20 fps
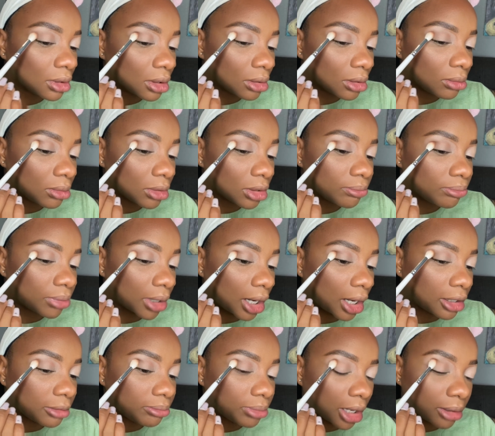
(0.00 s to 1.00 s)
You can pat
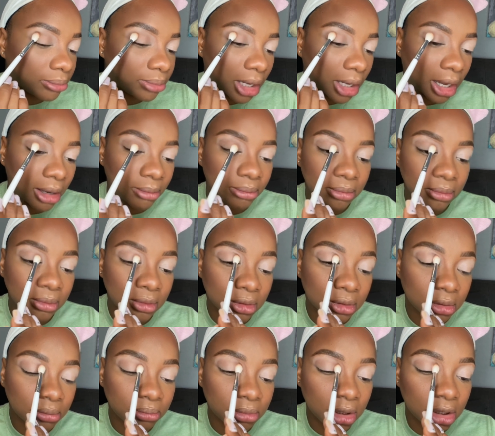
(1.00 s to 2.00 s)
it, pat, pat,
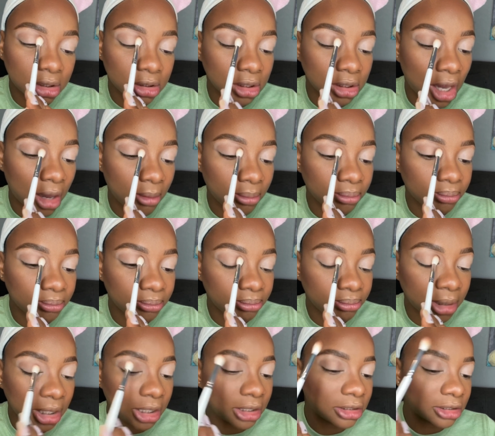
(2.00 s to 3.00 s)
because that
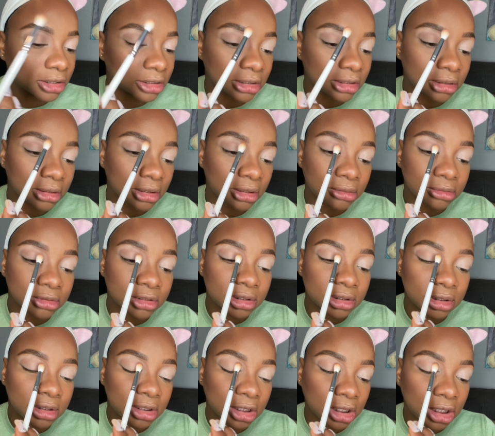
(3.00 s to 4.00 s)
base is a little
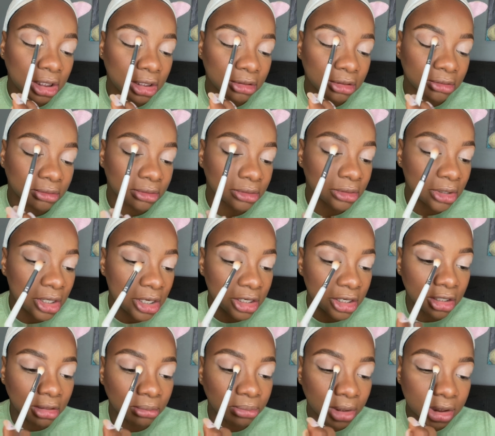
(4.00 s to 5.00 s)
sticky, so
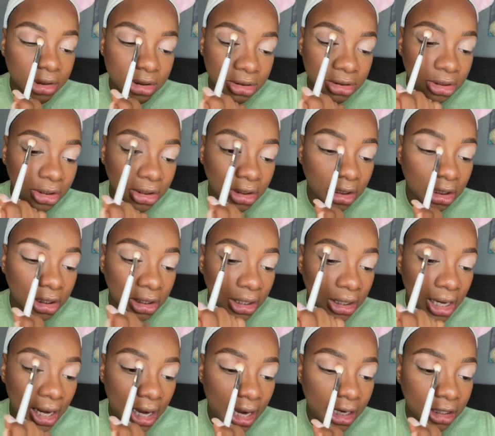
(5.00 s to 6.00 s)
your brush isn't gonna
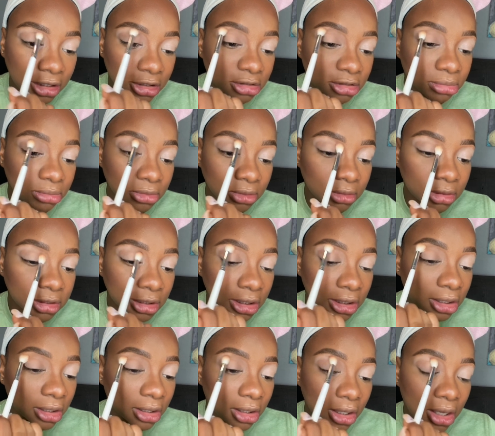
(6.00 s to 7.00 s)
glide smoothly.
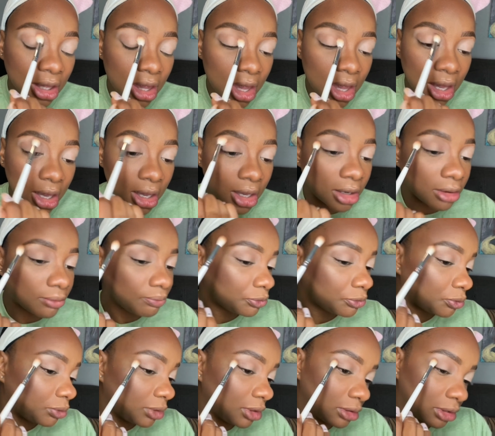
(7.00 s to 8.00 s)

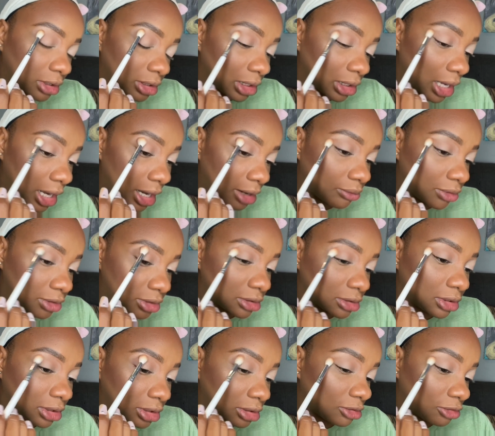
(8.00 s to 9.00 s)
We don't need a lot, we just
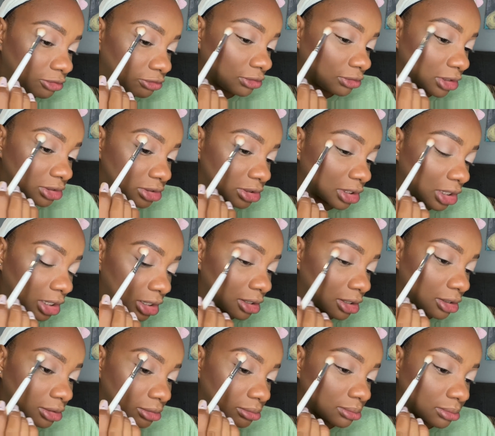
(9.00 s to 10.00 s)
need a little flush of
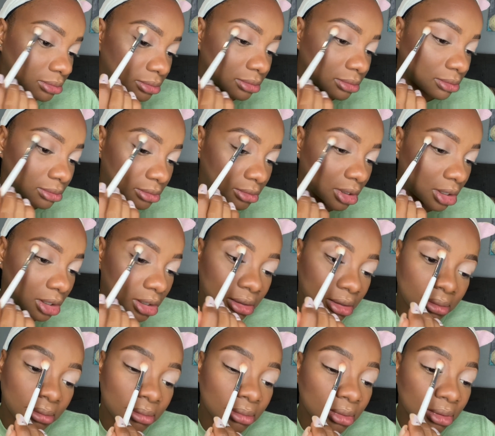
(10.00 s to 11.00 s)
color, okay?
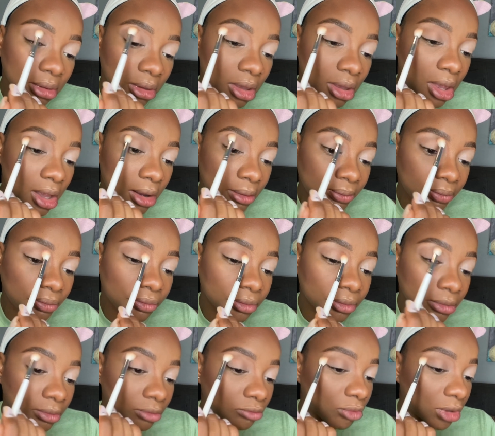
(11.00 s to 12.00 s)

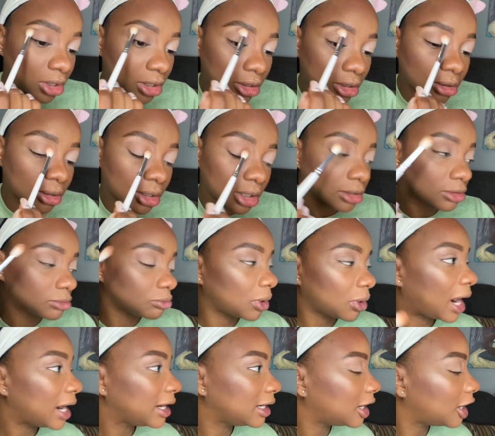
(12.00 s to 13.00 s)
And we can go,
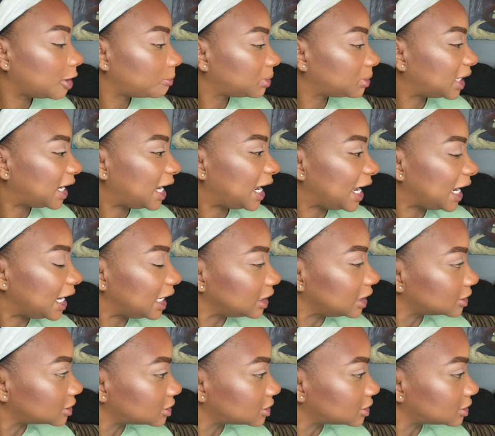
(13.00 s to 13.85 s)
Ryder, please!